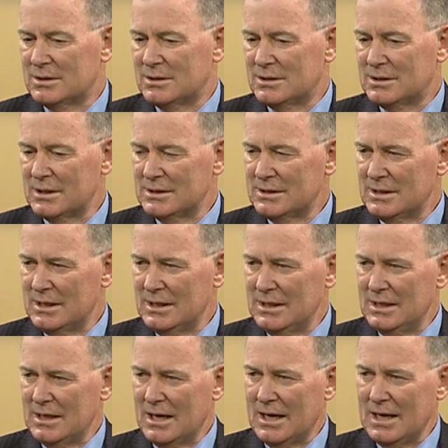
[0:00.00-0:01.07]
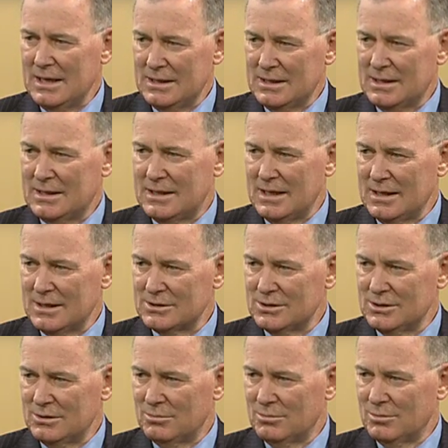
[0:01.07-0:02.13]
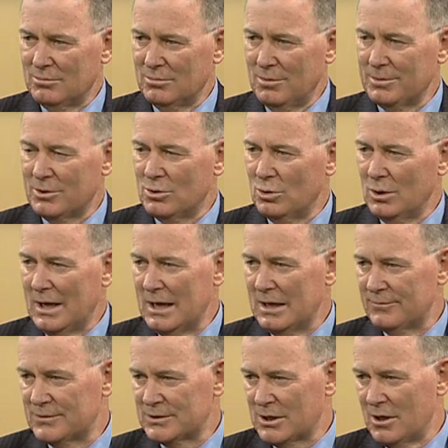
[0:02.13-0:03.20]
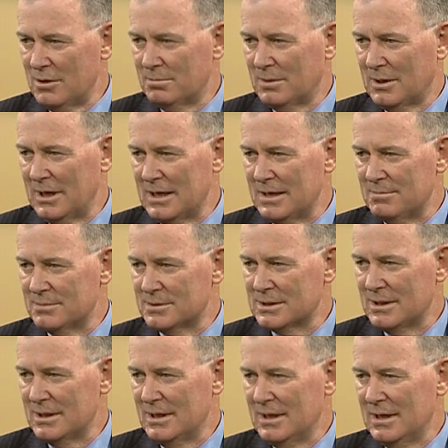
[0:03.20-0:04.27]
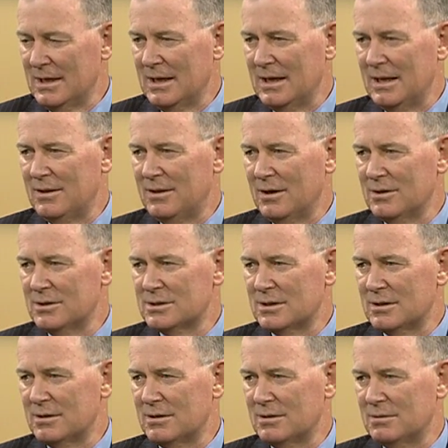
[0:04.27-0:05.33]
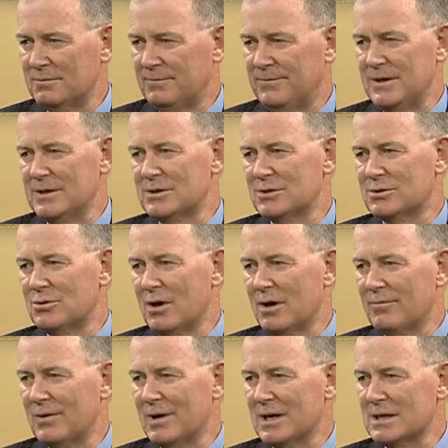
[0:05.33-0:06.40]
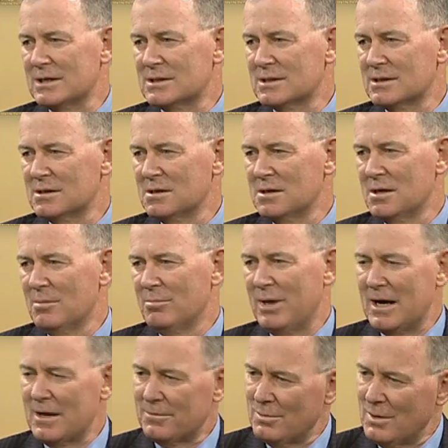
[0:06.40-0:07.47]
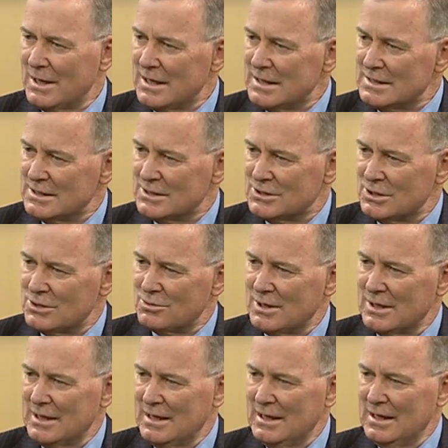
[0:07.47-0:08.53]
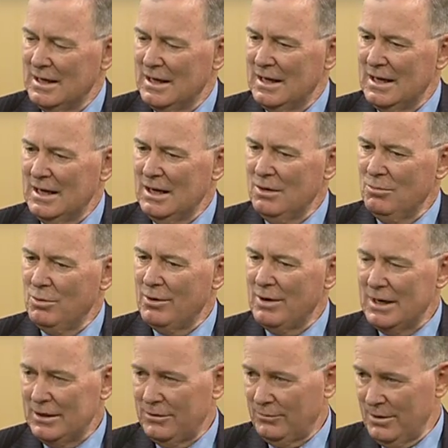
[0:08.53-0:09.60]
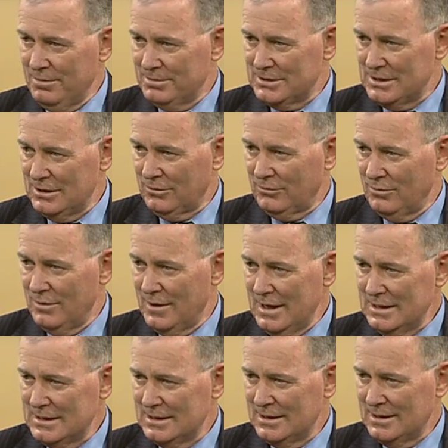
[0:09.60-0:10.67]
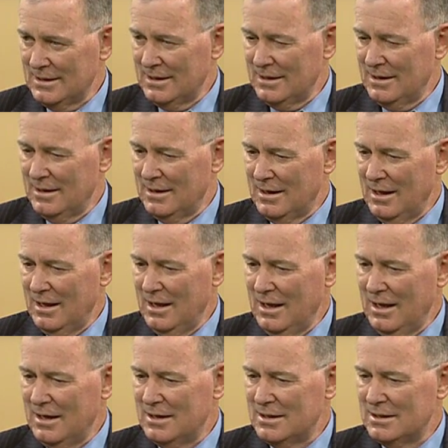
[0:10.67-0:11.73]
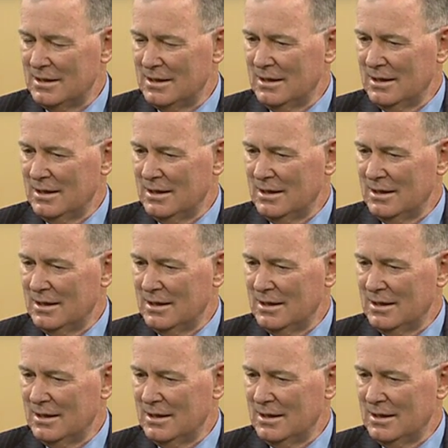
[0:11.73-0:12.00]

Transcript: 68,000 what we call out-of-scope claims, and those are fences, driveways, pathways, etc. And we're 83% through that. And